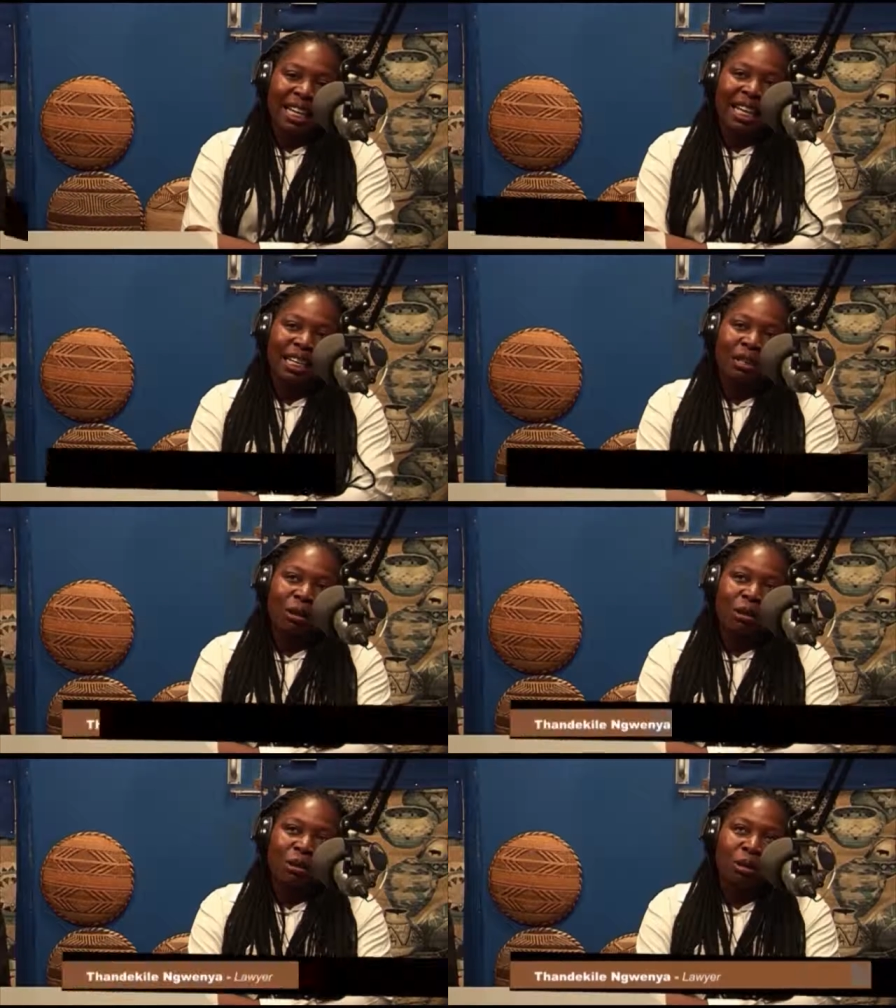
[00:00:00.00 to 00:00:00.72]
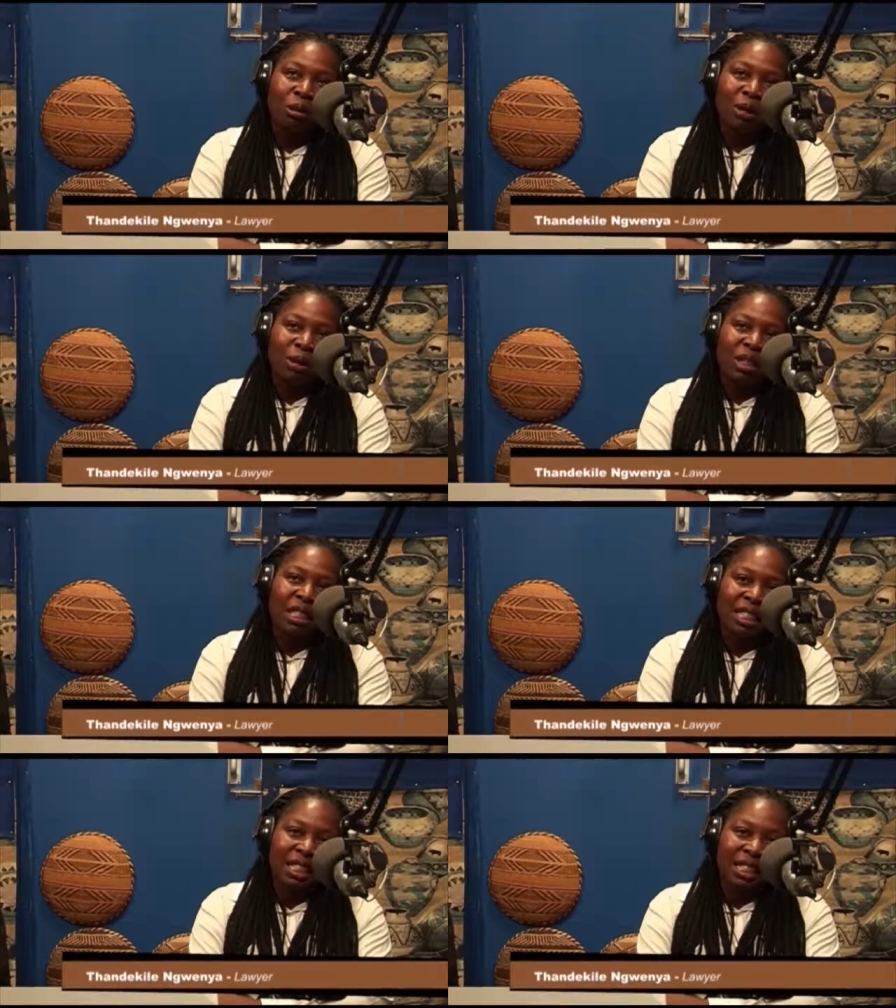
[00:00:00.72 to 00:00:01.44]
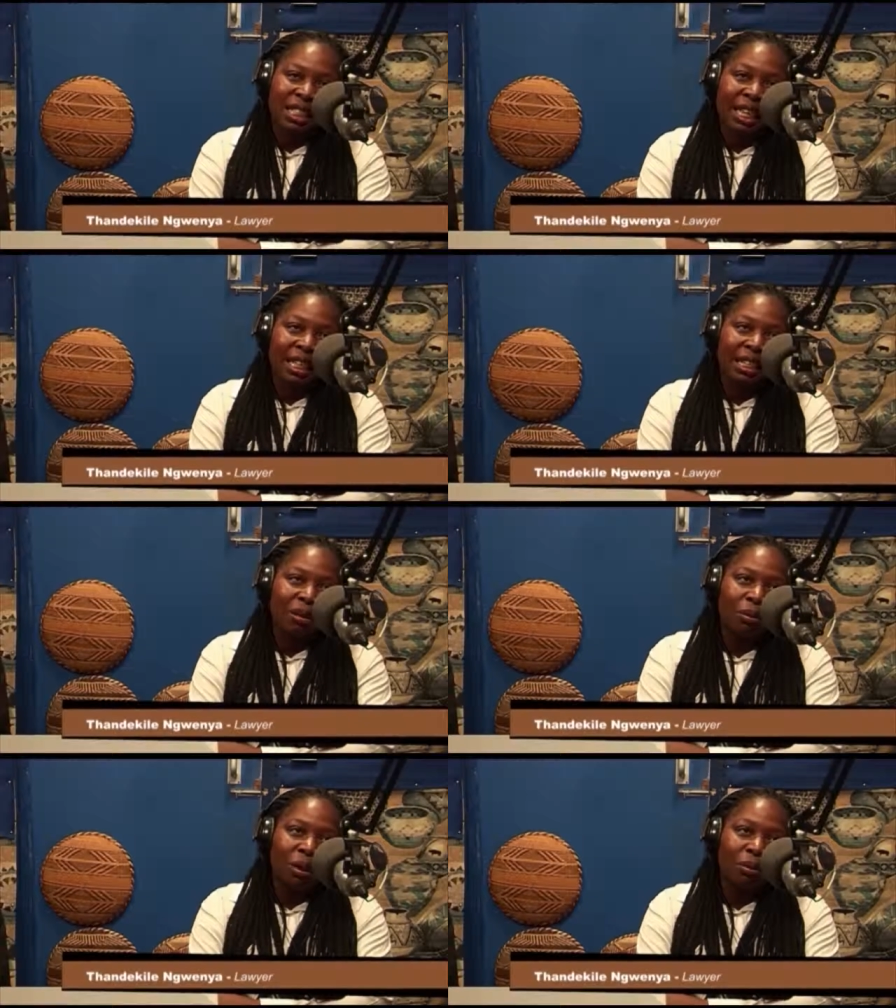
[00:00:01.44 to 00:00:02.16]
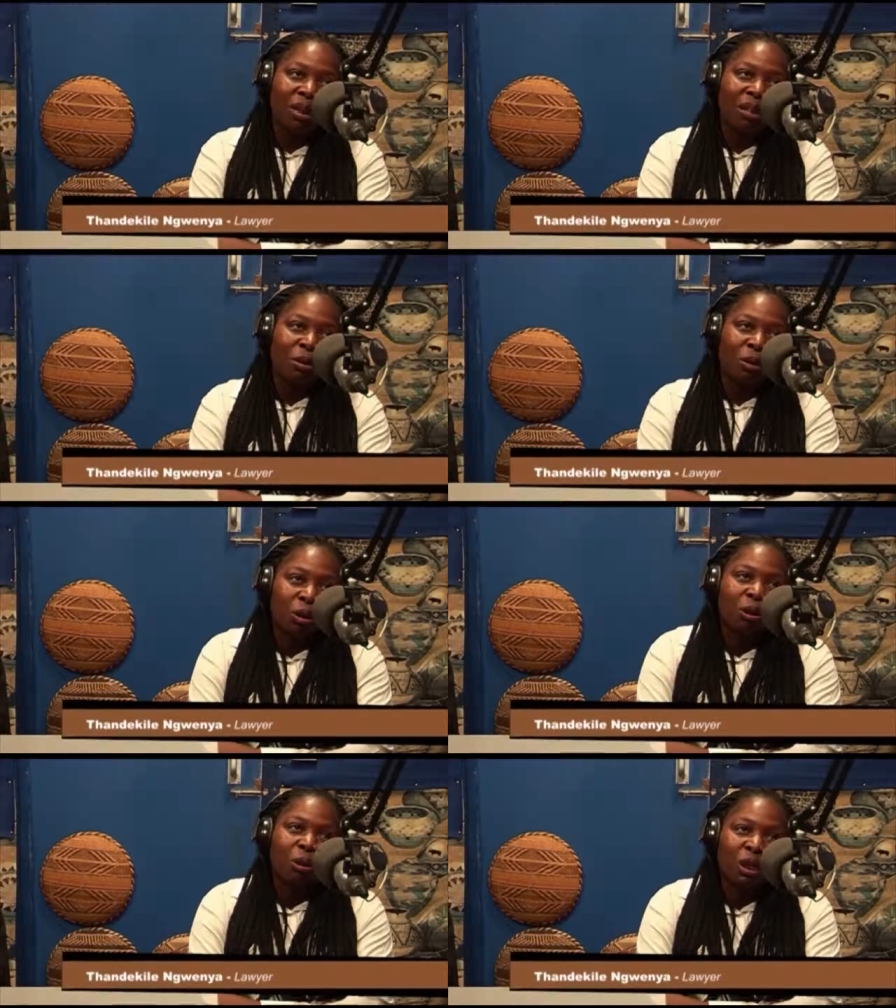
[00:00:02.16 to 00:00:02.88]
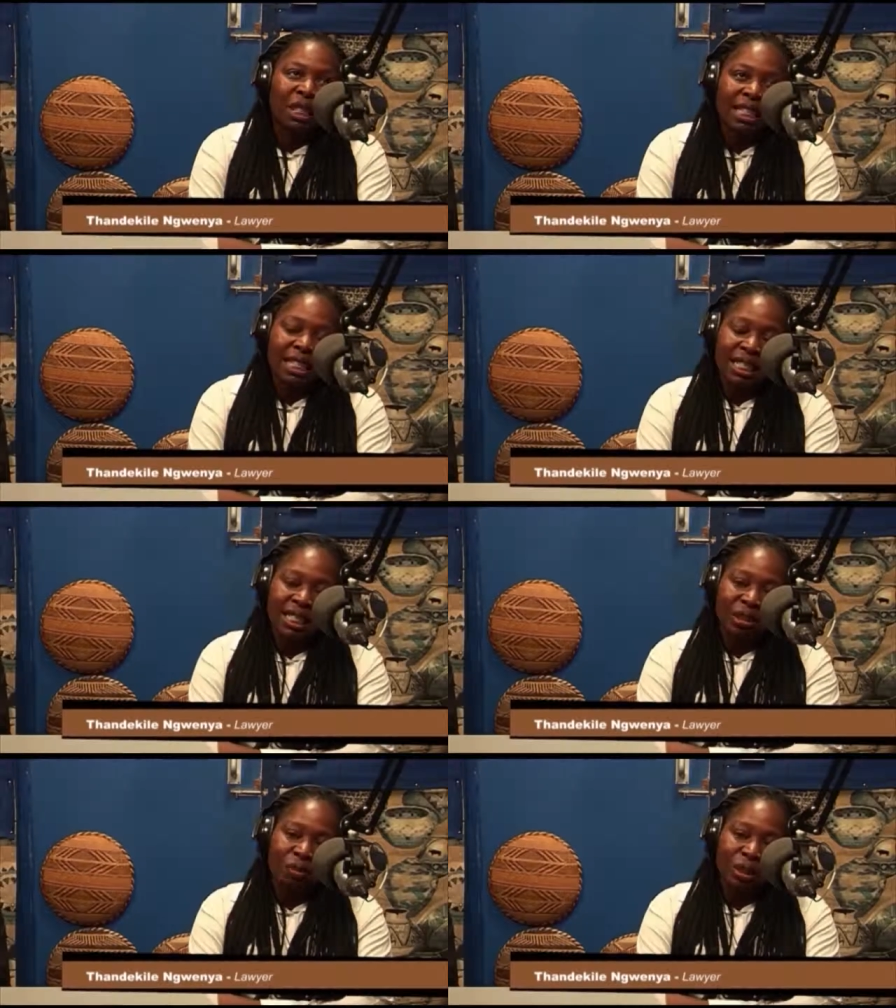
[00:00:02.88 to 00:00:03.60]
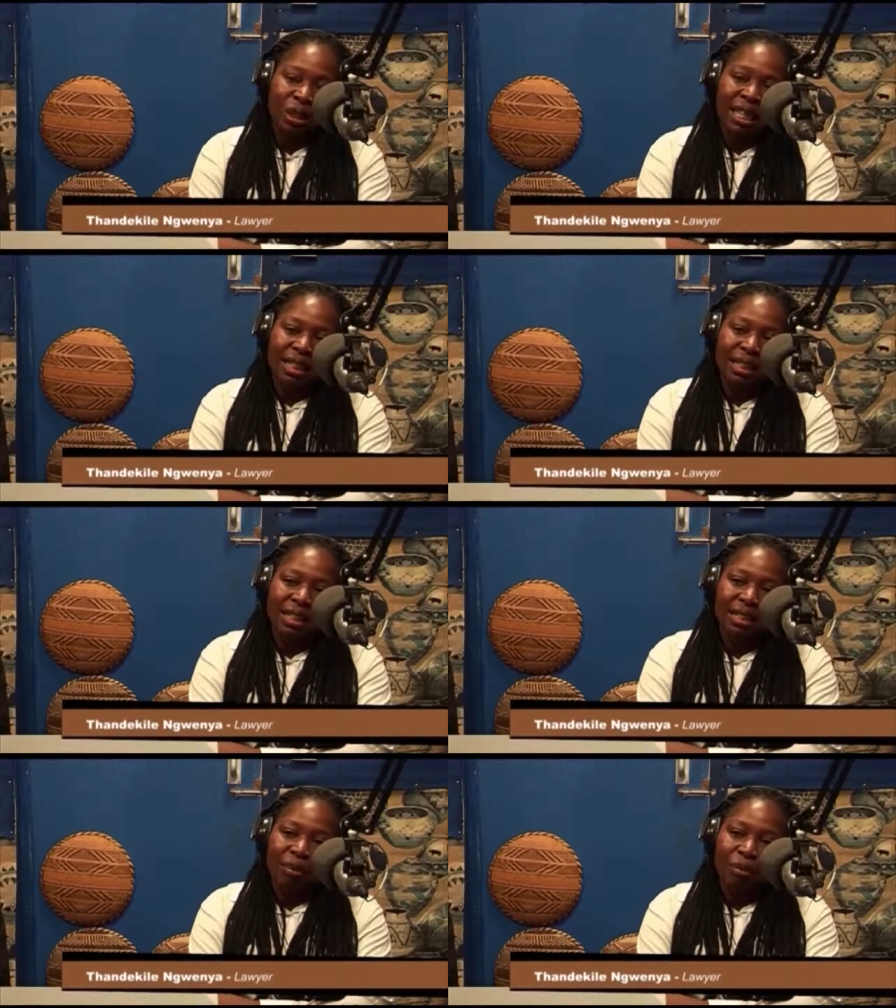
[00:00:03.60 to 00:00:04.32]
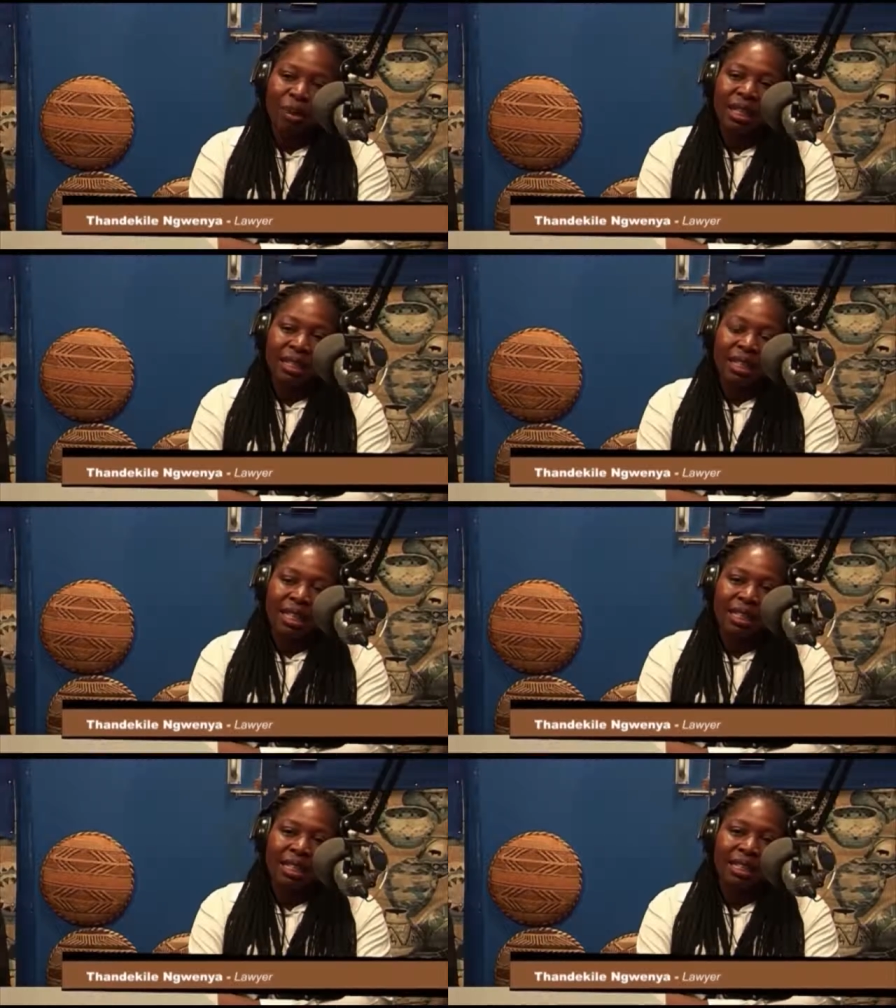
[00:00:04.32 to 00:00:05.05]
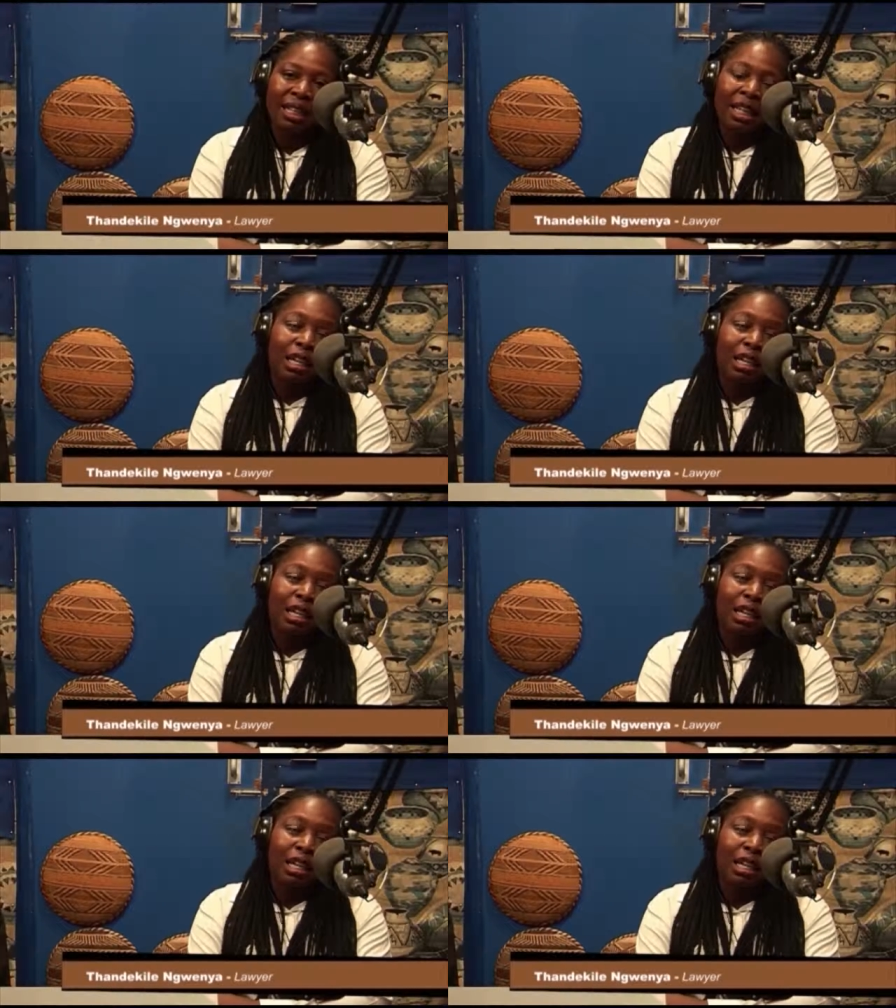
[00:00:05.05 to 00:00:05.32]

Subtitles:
And also because generally women go to the clinics more than I think.